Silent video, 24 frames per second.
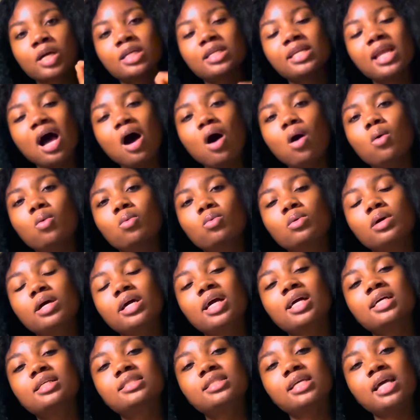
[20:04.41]
Now,
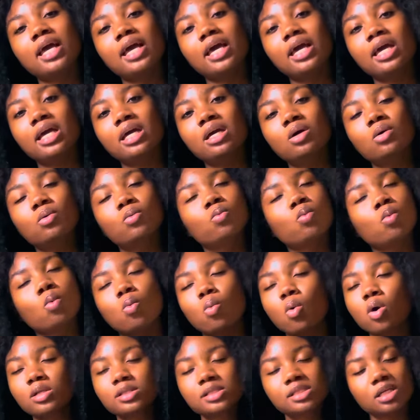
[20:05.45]
a day,
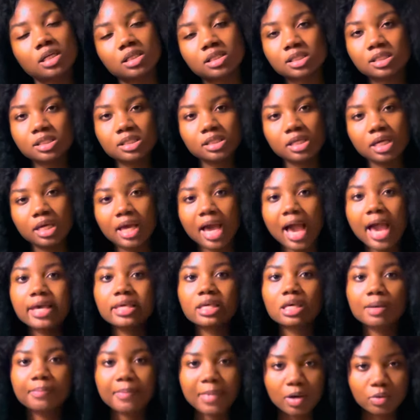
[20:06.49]
one certain day, I
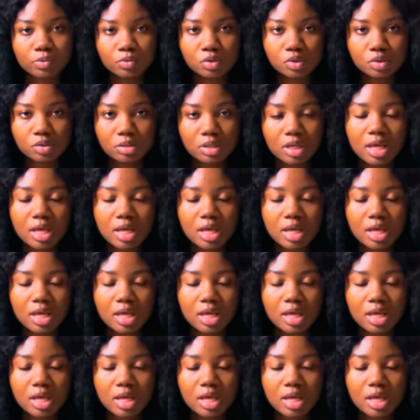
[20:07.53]
came out